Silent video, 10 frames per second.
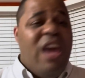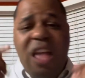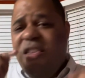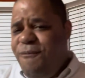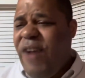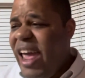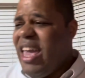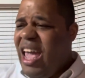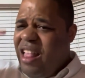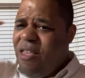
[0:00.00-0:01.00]
it's
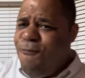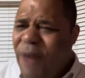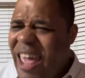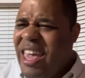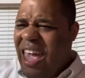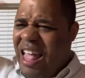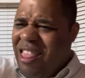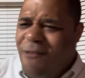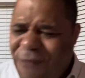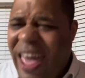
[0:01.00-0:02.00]
fake, it's fake,
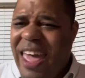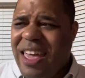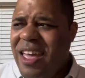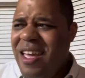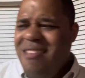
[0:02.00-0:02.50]
it's fake.